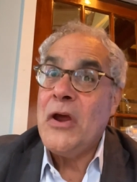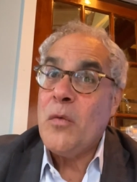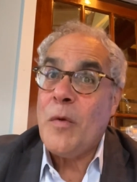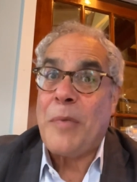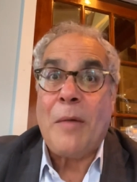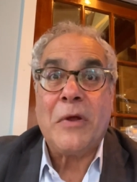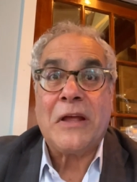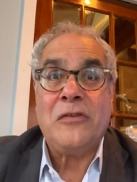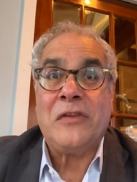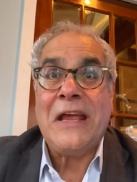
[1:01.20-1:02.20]

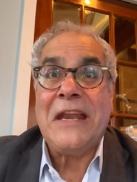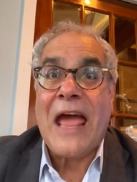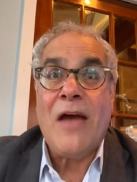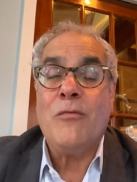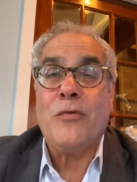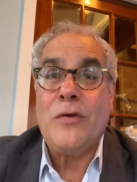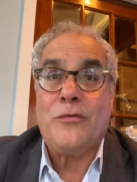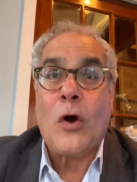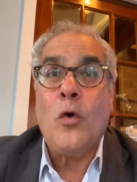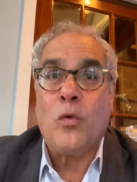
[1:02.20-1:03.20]
Republicans need every
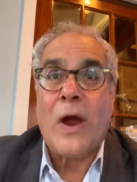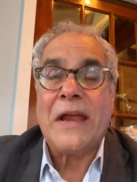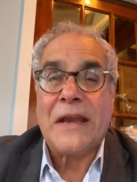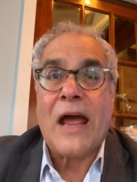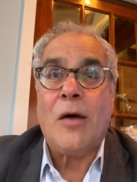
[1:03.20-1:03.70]
vote right now